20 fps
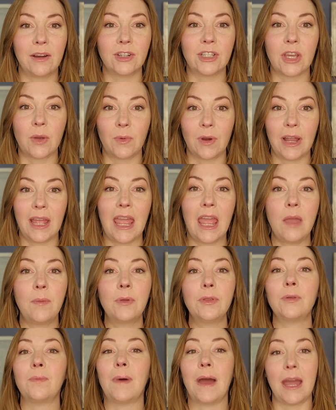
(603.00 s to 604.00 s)
that were
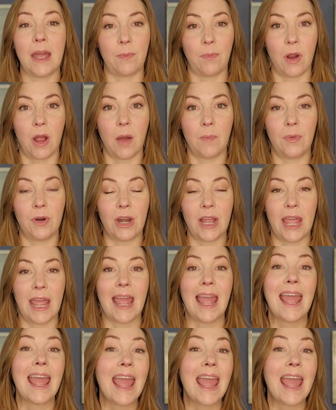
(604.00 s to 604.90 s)
able to buy a property,